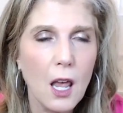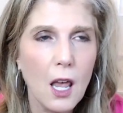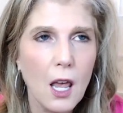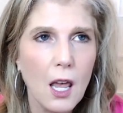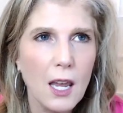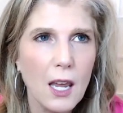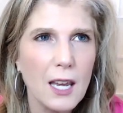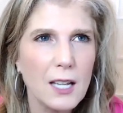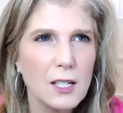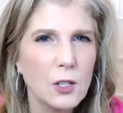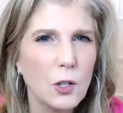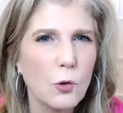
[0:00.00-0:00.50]

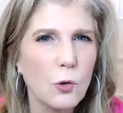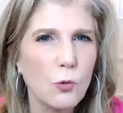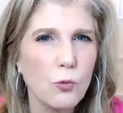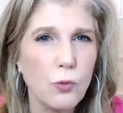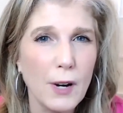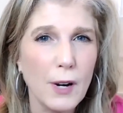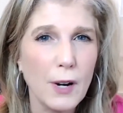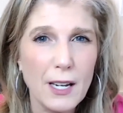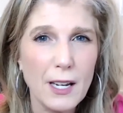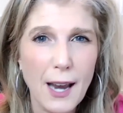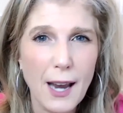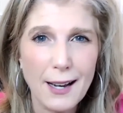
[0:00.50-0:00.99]
he has
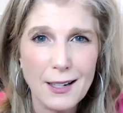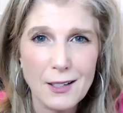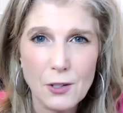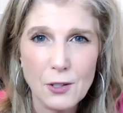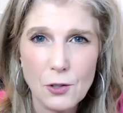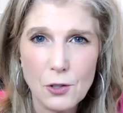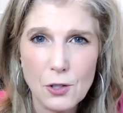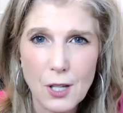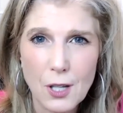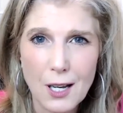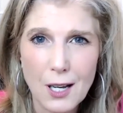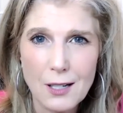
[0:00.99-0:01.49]
great
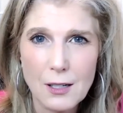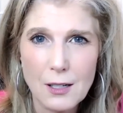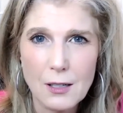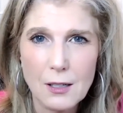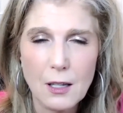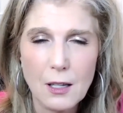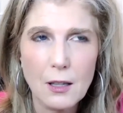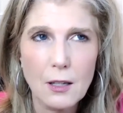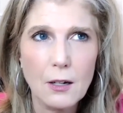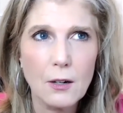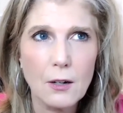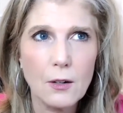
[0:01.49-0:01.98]
exercises
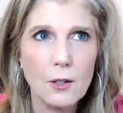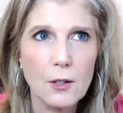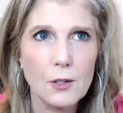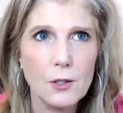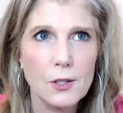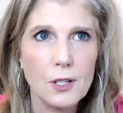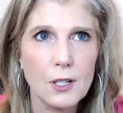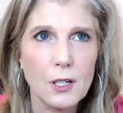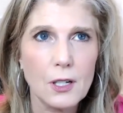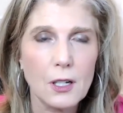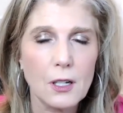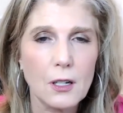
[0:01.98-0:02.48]
in there.
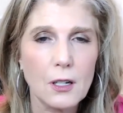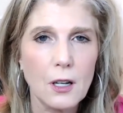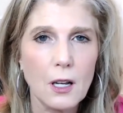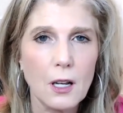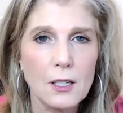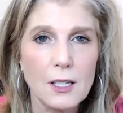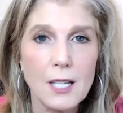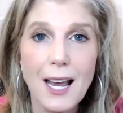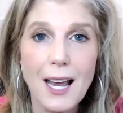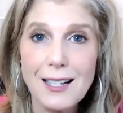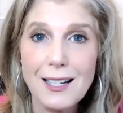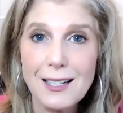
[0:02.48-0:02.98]
There's a
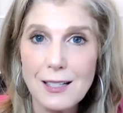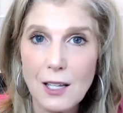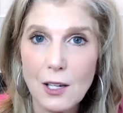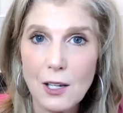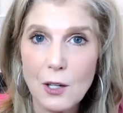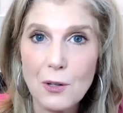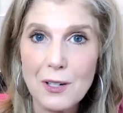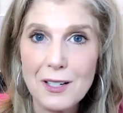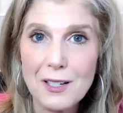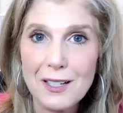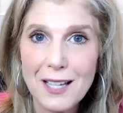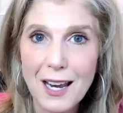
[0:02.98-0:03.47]
test that you
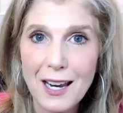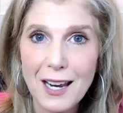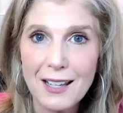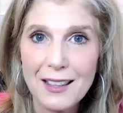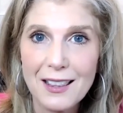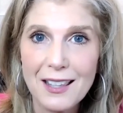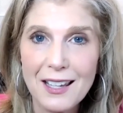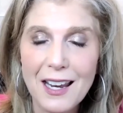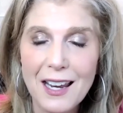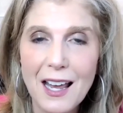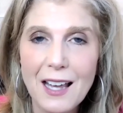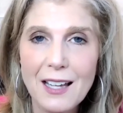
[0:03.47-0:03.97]
can take at
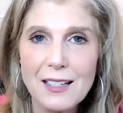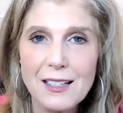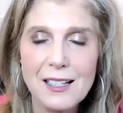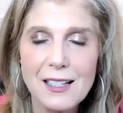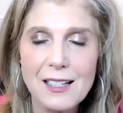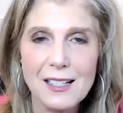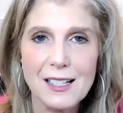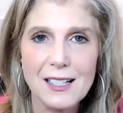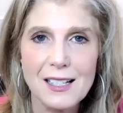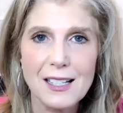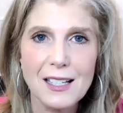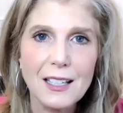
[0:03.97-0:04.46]
the end to
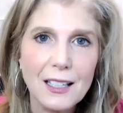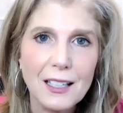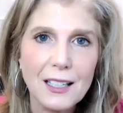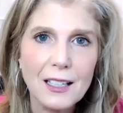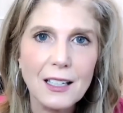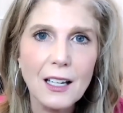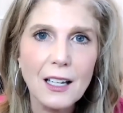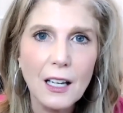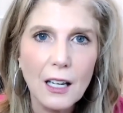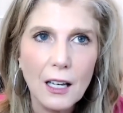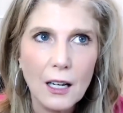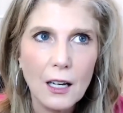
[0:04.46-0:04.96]

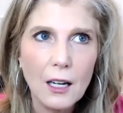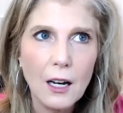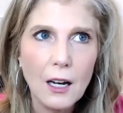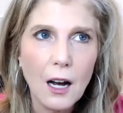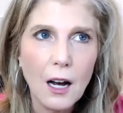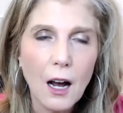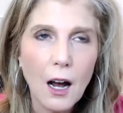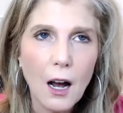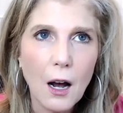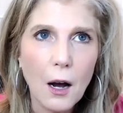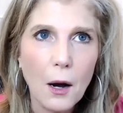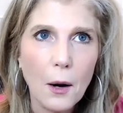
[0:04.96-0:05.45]
see
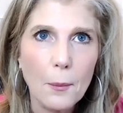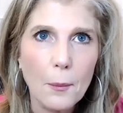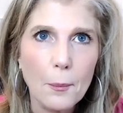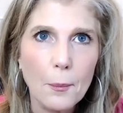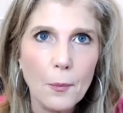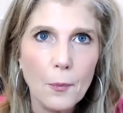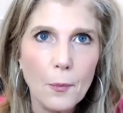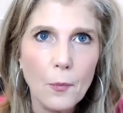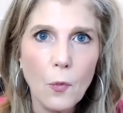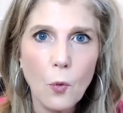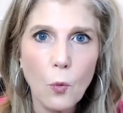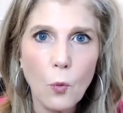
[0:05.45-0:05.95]

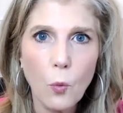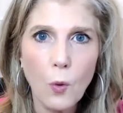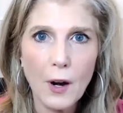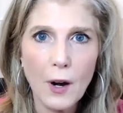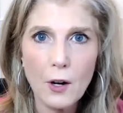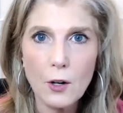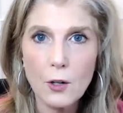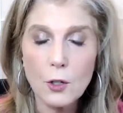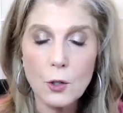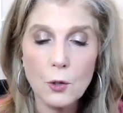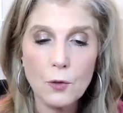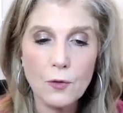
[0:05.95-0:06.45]

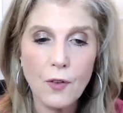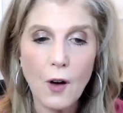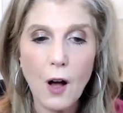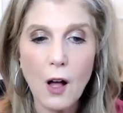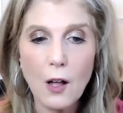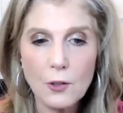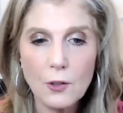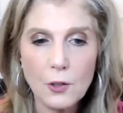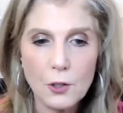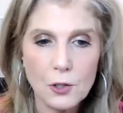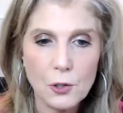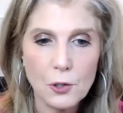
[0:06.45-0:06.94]
where you fall
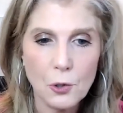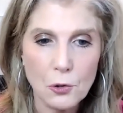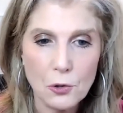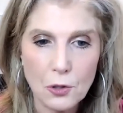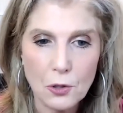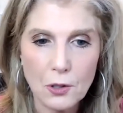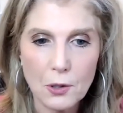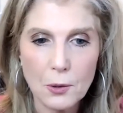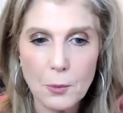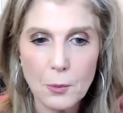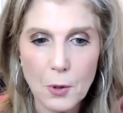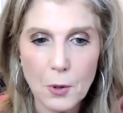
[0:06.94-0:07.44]
in your
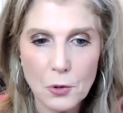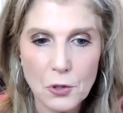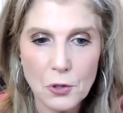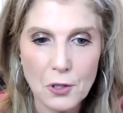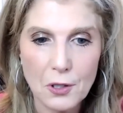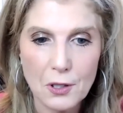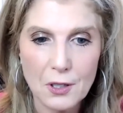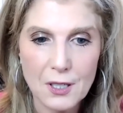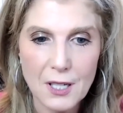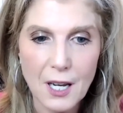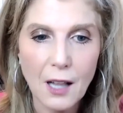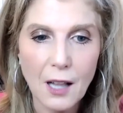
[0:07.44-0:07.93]
social and
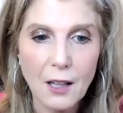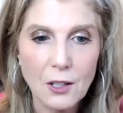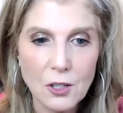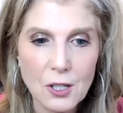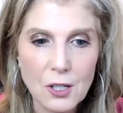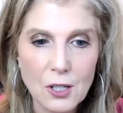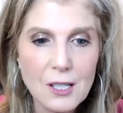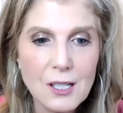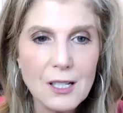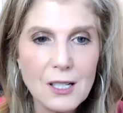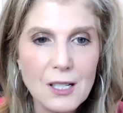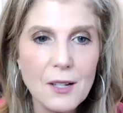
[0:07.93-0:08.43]
emotional
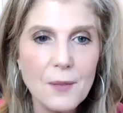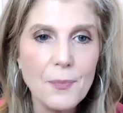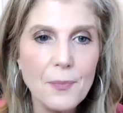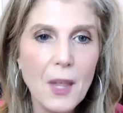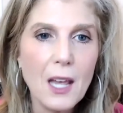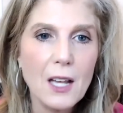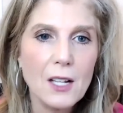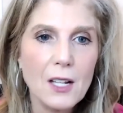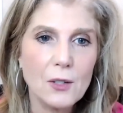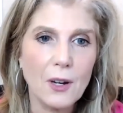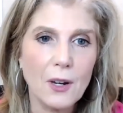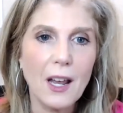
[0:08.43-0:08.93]
intelligence.
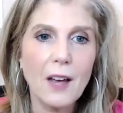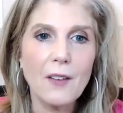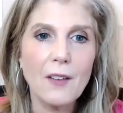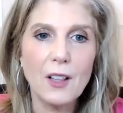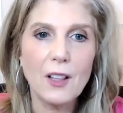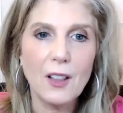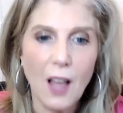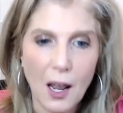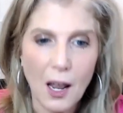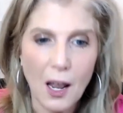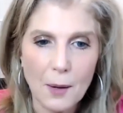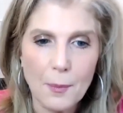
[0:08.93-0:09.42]
So I have a
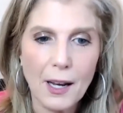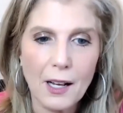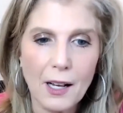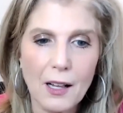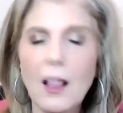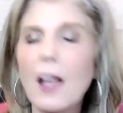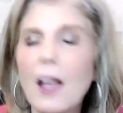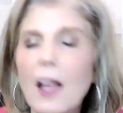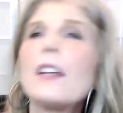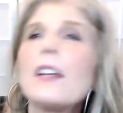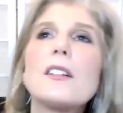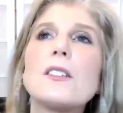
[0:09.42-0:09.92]
lot of my
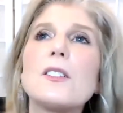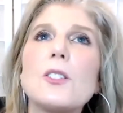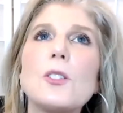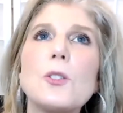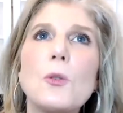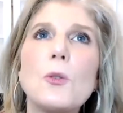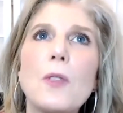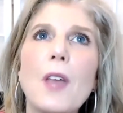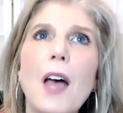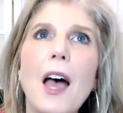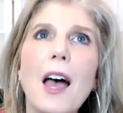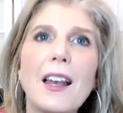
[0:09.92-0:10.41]
clients
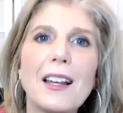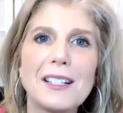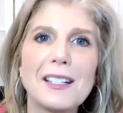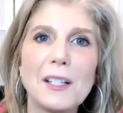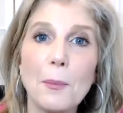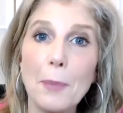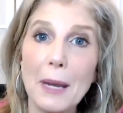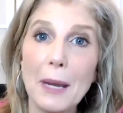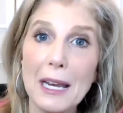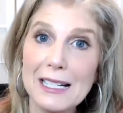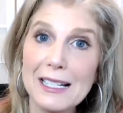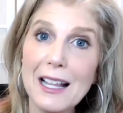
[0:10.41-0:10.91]
do that as a
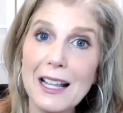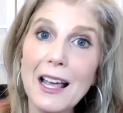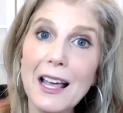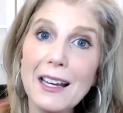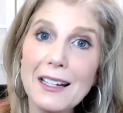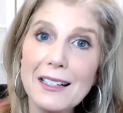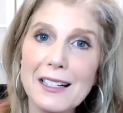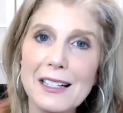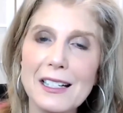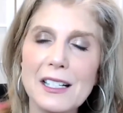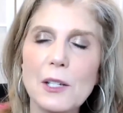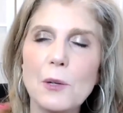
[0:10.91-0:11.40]

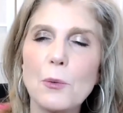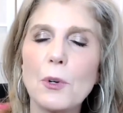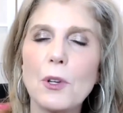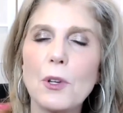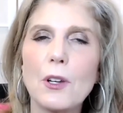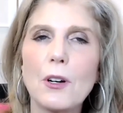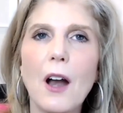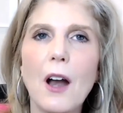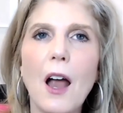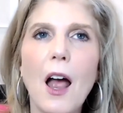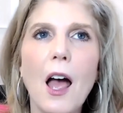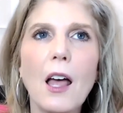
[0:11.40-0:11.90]
baseline to see where
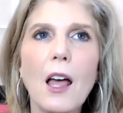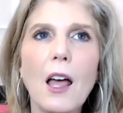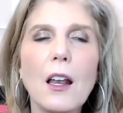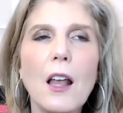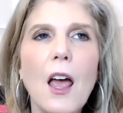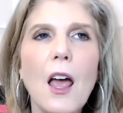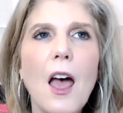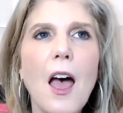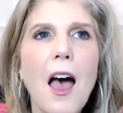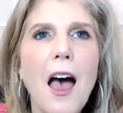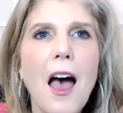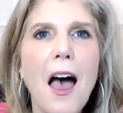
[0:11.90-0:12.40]
they're at.
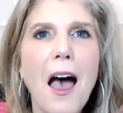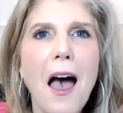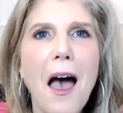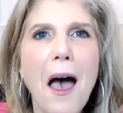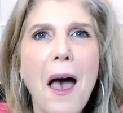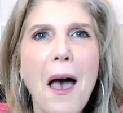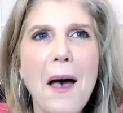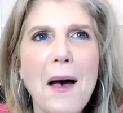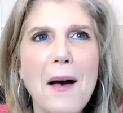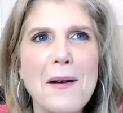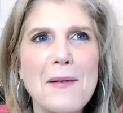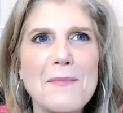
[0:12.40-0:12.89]

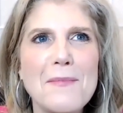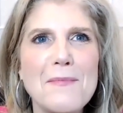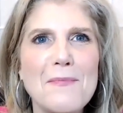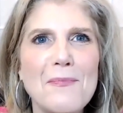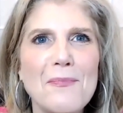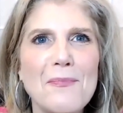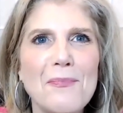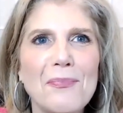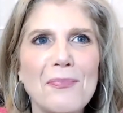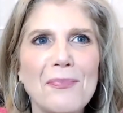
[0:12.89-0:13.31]
And